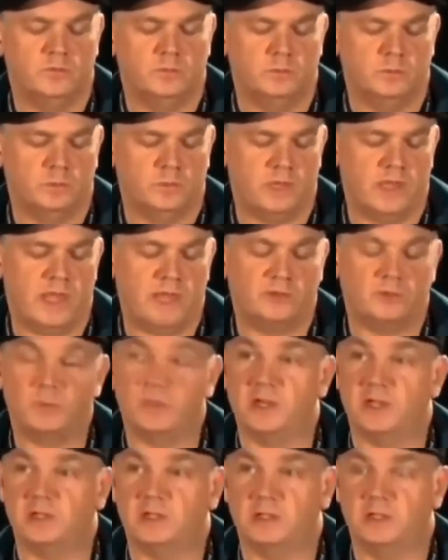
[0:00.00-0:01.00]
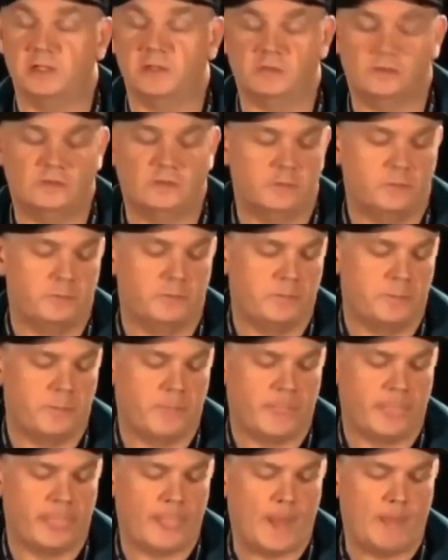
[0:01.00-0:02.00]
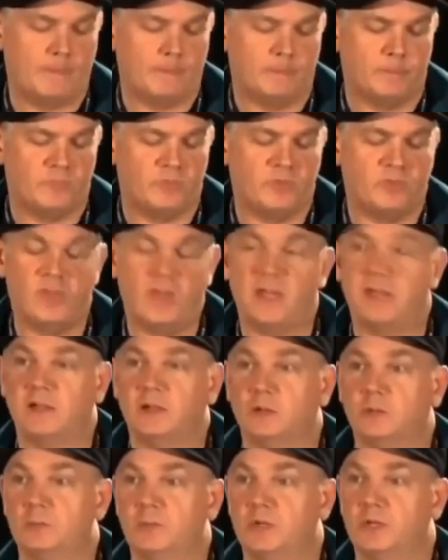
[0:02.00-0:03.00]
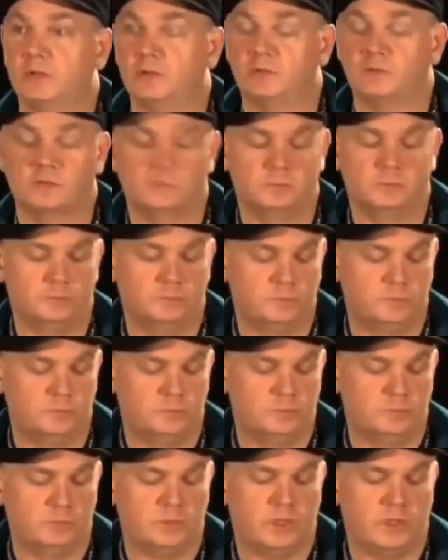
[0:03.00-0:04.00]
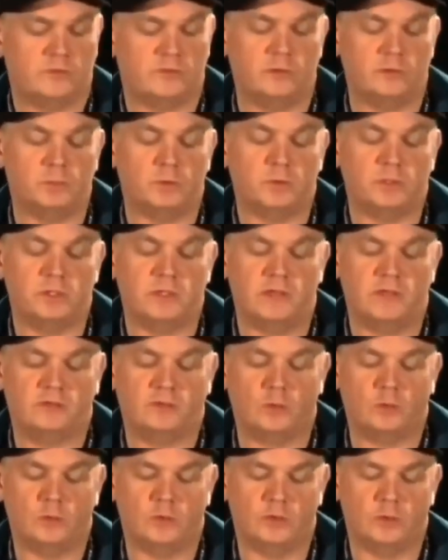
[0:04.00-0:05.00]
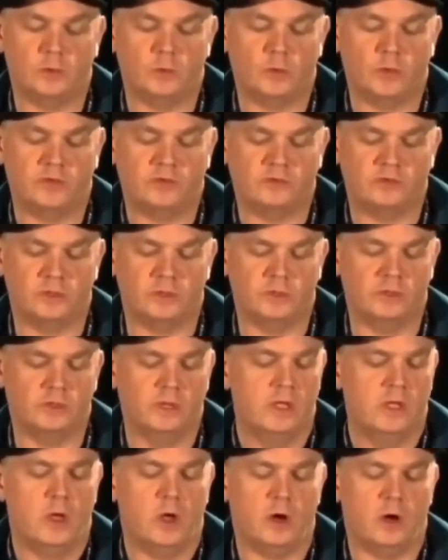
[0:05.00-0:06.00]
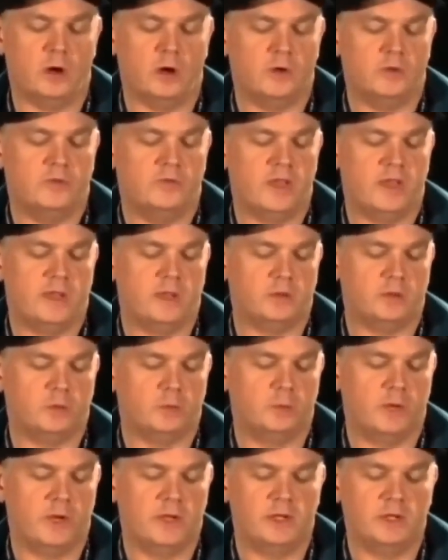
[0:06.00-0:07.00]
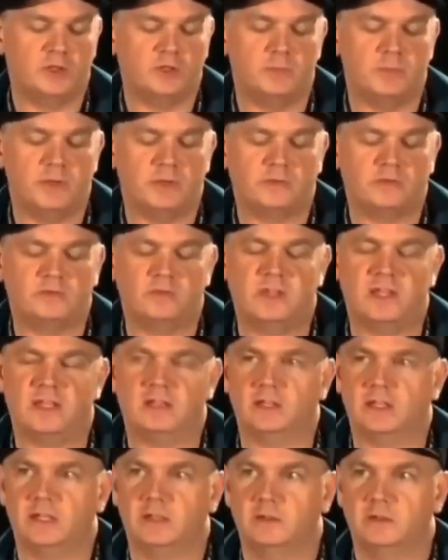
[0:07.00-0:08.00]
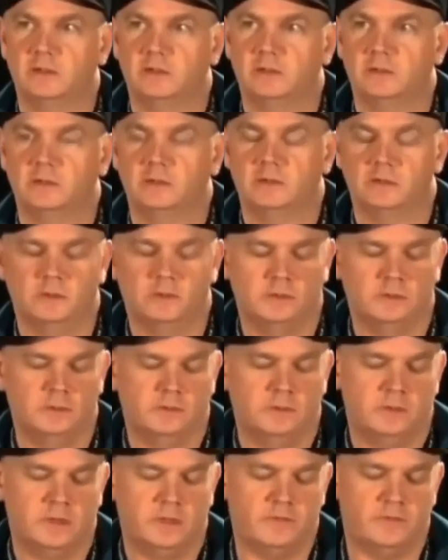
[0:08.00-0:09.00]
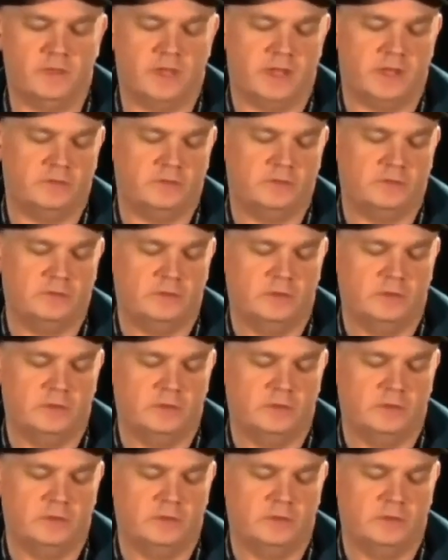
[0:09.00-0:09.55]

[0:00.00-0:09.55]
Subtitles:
Last but not least, the Van Allen belts. A simple yes or no question. Are the Van Allen radiation belts deadly? If yes,